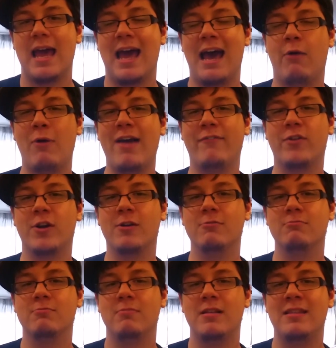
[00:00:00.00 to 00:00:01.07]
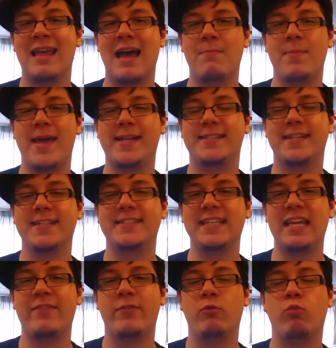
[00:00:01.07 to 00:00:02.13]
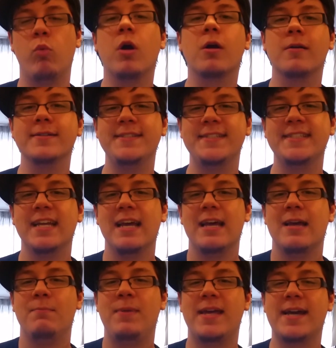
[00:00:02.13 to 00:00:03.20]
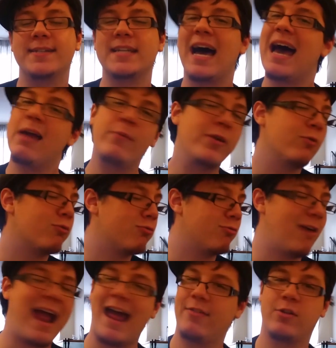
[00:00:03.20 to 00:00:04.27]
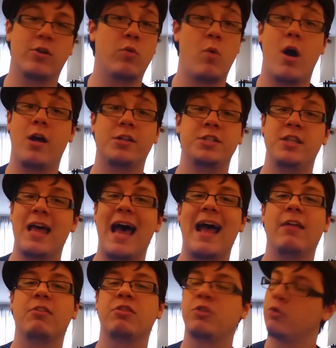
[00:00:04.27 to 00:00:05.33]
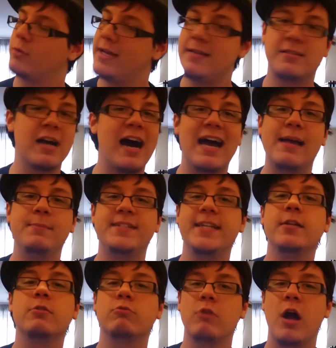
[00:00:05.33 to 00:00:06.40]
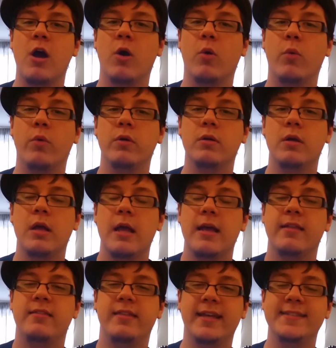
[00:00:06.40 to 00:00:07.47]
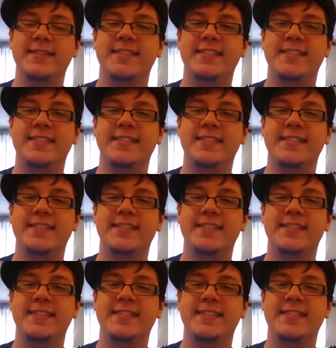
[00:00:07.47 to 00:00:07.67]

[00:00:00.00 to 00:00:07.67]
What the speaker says: However, that makes this even worse because I would rather watch that 3 times in a row than